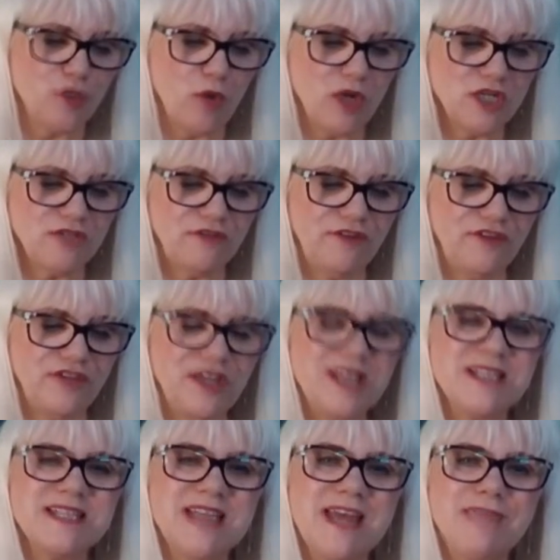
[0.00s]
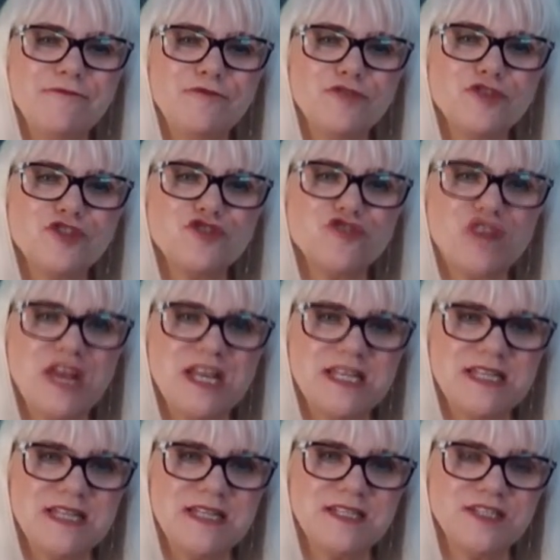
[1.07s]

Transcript: watch for things getting frustrated.